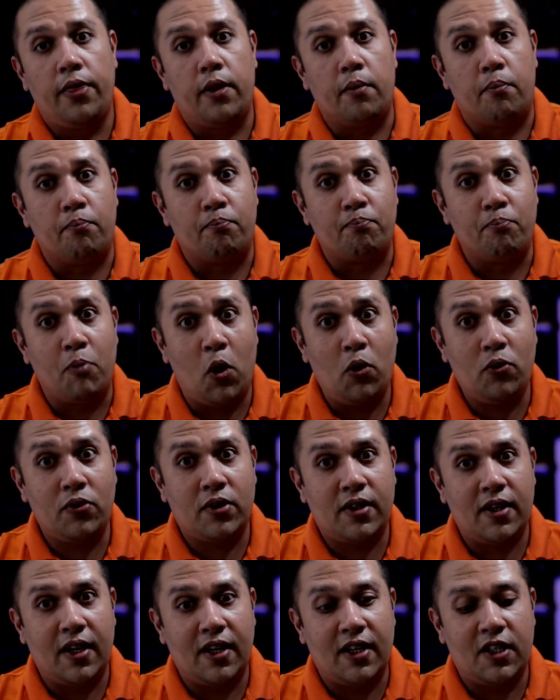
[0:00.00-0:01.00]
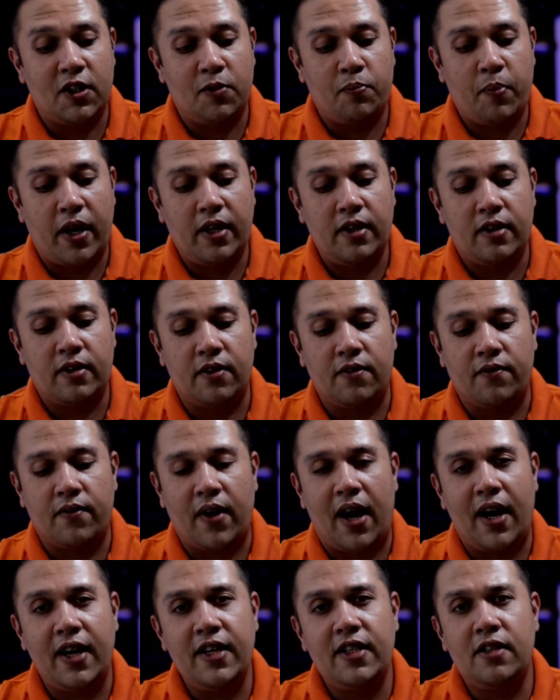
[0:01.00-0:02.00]
The most expensive
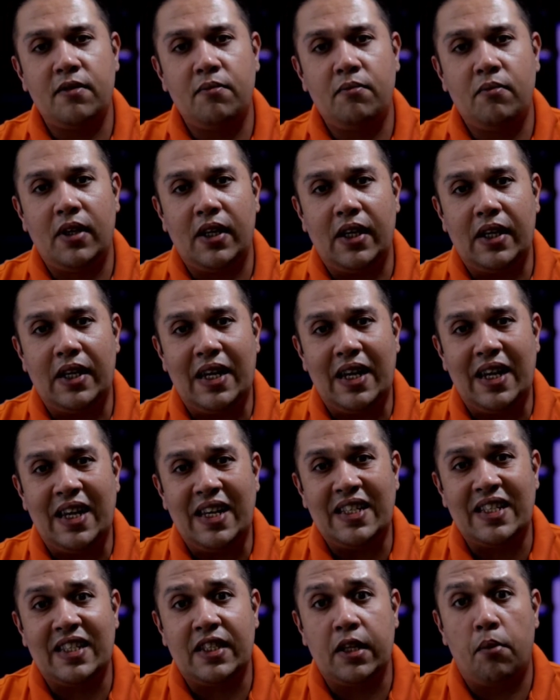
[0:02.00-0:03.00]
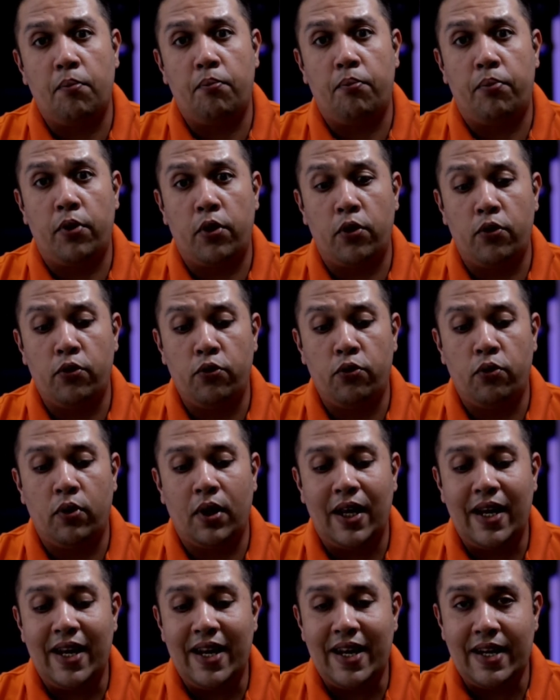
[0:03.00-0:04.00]
item is the
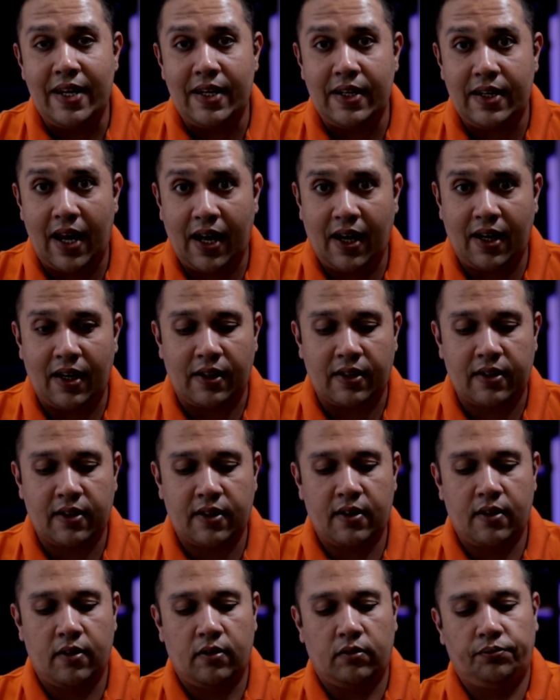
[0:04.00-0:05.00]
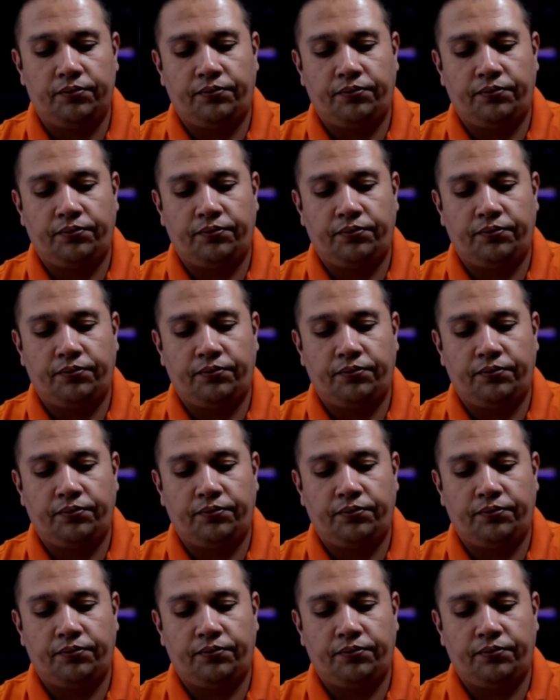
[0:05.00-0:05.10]
blue necklace.